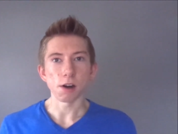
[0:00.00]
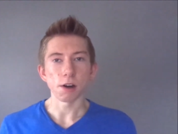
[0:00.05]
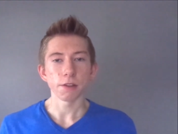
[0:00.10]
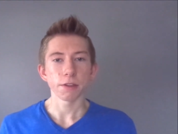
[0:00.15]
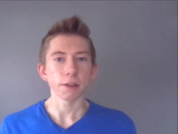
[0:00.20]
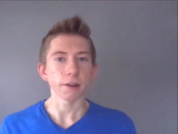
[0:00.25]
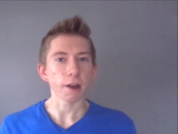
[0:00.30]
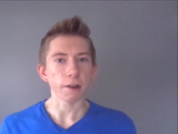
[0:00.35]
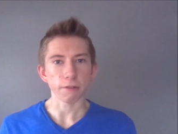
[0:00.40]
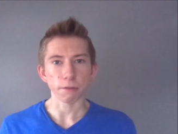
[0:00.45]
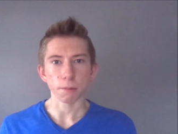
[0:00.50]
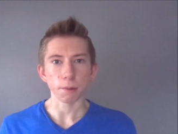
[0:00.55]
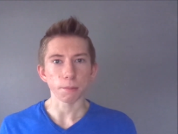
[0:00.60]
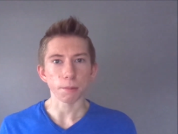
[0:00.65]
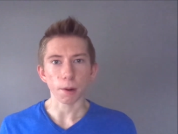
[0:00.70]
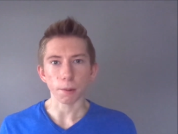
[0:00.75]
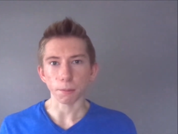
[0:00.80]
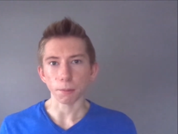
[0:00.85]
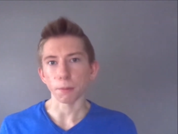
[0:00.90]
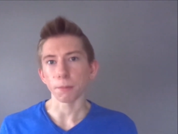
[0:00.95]
the government
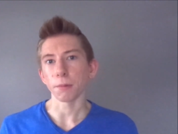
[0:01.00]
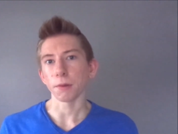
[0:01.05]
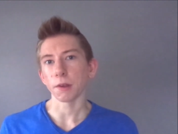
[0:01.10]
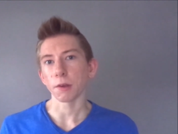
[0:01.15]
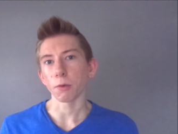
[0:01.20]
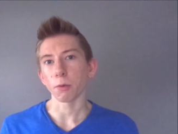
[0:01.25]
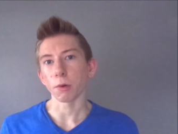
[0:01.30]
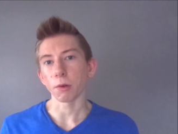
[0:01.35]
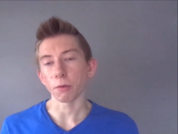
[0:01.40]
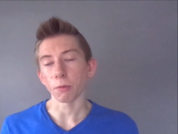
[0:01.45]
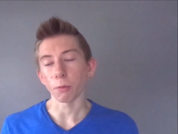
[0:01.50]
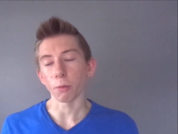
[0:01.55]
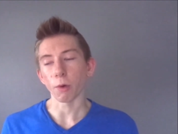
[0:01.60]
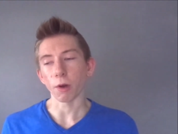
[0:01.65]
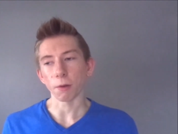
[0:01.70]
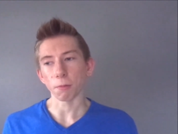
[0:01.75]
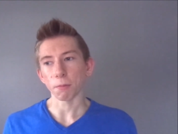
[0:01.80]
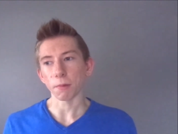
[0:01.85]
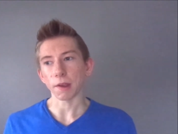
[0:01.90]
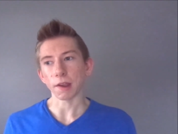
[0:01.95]
probably wouldn't
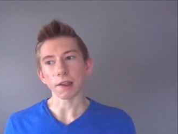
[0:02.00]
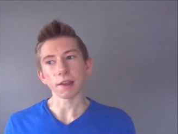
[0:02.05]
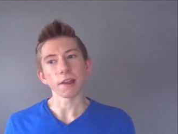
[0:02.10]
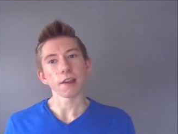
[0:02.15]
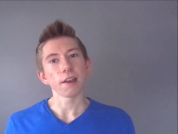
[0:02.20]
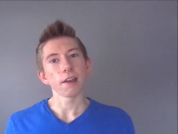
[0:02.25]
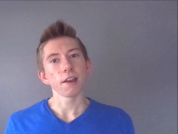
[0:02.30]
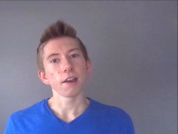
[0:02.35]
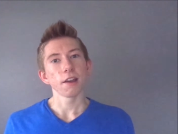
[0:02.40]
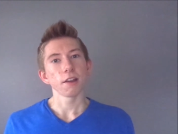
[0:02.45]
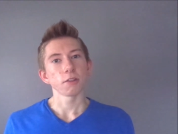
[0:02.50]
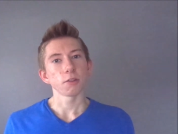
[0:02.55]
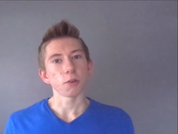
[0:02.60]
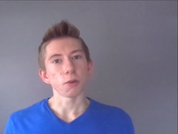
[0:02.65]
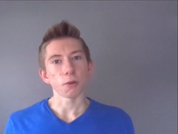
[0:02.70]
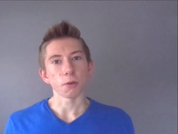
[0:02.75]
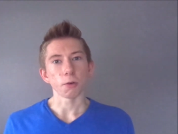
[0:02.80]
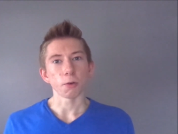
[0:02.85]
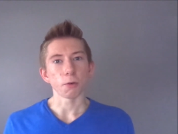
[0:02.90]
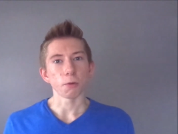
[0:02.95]
want me
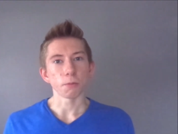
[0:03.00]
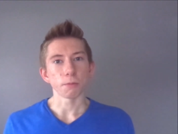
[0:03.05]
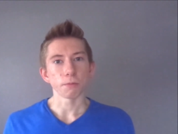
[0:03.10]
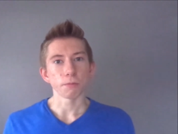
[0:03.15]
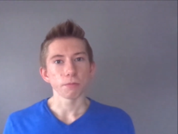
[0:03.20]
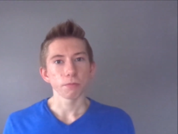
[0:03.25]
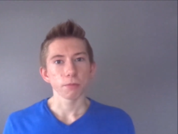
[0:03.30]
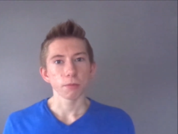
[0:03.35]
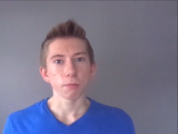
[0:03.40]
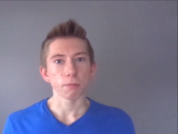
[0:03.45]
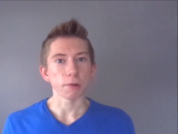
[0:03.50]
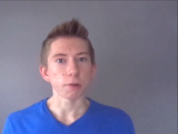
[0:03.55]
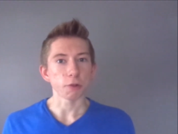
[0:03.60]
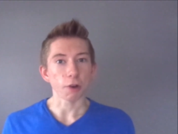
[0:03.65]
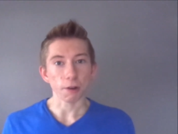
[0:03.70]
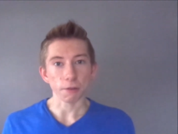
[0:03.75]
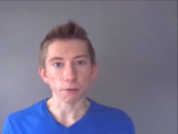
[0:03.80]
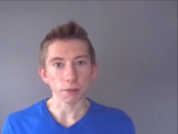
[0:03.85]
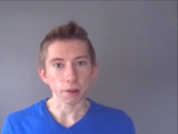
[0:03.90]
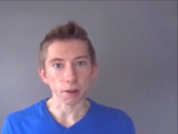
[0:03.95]
to be
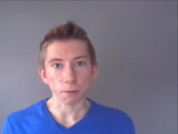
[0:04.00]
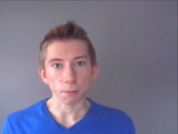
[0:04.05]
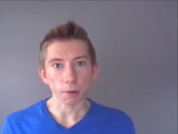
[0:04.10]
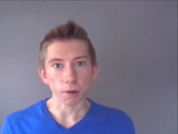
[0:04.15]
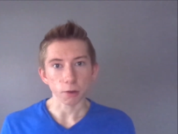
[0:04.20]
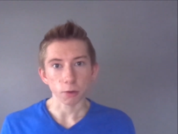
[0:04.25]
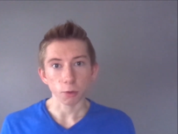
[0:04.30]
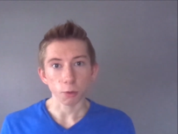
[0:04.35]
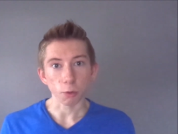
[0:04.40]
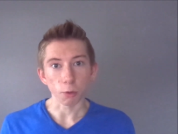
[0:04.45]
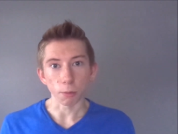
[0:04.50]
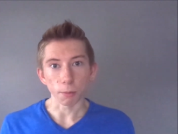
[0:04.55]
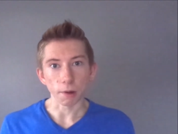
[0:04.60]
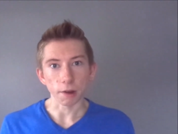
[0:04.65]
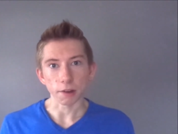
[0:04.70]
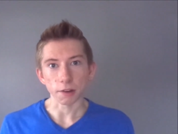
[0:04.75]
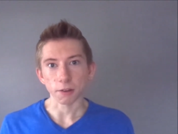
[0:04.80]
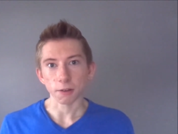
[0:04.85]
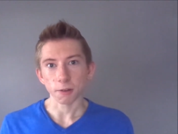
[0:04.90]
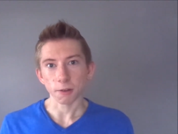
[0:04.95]
traveling in my school
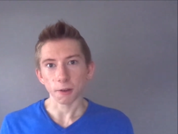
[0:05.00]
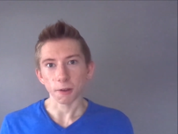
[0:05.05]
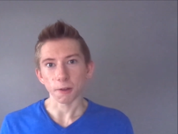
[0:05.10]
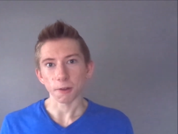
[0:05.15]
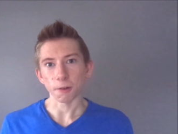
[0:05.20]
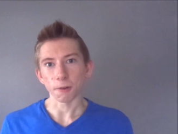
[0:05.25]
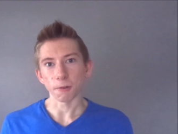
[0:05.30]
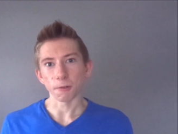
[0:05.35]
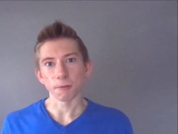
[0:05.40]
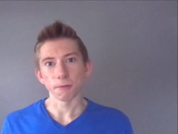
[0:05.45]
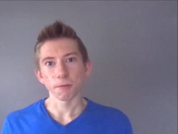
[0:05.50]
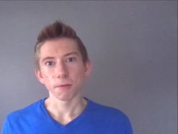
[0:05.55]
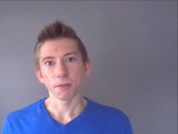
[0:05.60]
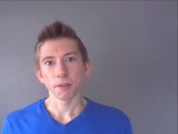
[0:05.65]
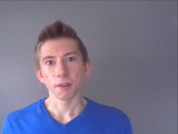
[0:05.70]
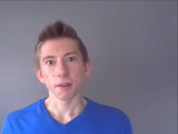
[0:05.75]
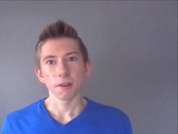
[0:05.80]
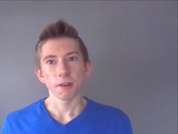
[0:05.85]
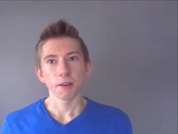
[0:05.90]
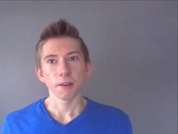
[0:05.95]
bus to
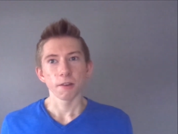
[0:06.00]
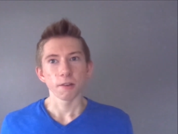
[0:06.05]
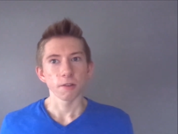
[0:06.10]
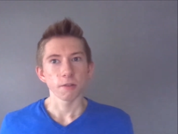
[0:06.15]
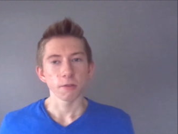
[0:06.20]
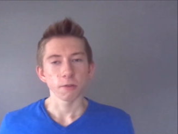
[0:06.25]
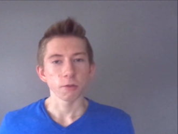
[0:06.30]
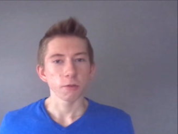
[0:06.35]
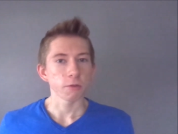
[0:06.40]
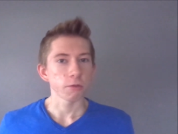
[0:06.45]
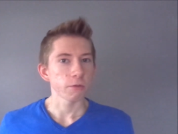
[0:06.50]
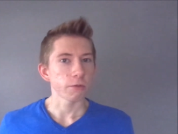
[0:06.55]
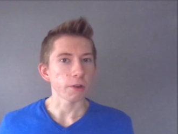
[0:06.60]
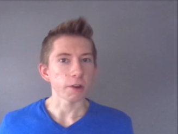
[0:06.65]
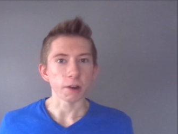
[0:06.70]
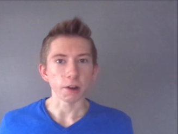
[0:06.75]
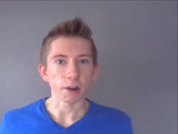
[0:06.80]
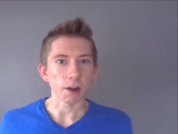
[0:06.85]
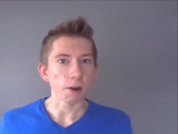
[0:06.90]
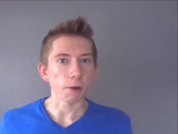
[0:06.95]

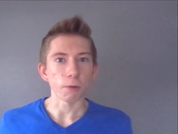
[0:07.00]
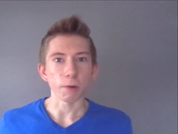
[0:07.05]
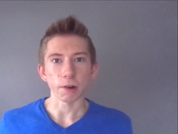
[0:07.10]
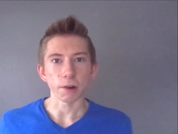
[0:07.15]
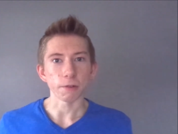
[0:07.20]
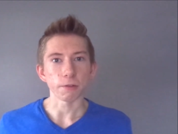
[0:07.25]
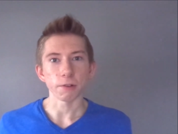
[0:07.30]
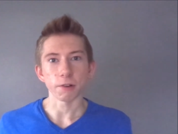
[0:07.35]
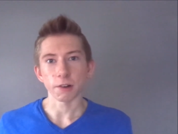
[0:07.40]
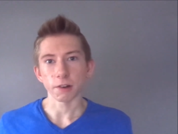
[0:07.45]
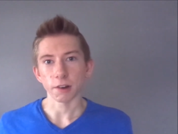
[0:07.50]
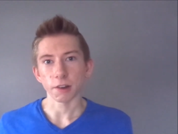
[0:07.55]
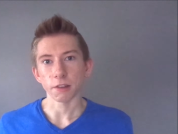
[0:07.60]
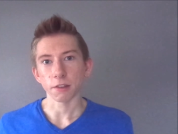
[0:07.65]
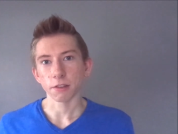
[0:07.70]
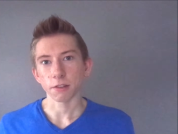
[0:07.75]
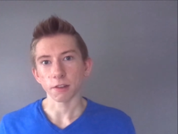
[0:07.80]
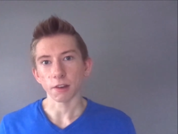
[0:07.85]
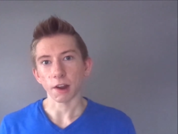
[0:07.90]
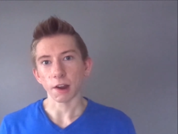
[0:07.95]
figure out whatever it is
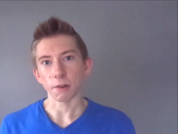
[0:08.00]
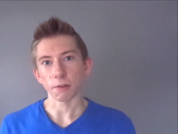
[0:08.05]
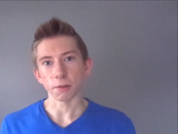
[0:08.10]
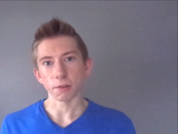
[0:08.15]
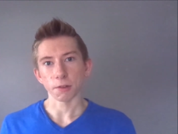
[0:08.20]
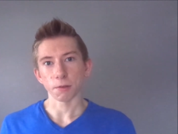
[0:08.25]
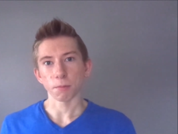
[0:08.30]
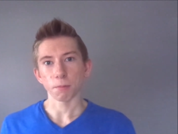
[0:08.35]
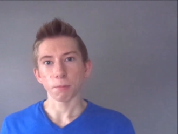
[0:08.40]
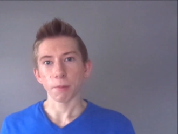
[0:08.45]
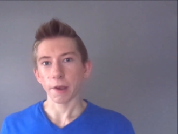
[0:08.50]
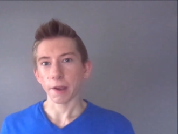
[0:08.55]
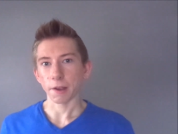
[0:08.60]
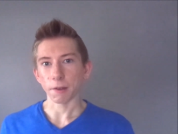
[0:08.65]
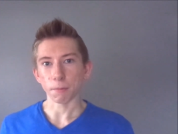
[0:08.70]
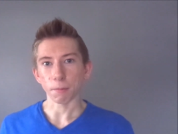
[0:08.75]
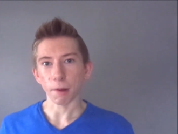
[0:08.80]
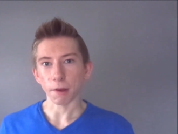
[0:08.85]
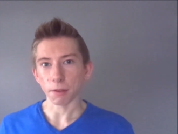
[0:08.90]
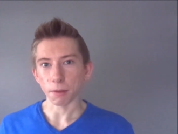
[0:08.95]
that I was paid
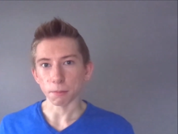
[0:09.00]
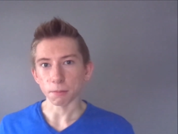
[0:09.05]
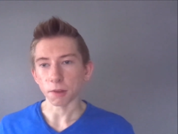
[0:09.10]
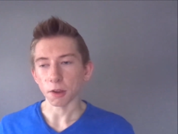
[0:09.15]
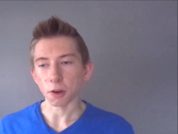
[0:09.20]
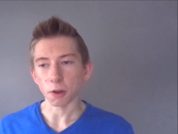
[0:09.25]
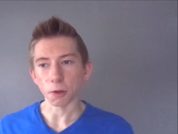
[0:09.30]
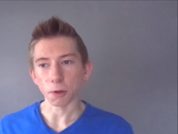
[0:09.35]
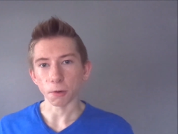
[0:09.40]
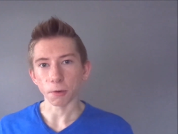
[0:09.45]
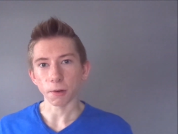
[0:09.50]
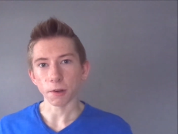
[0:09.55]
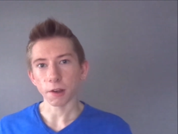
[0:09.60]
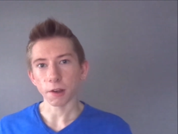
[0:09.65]
by them to do.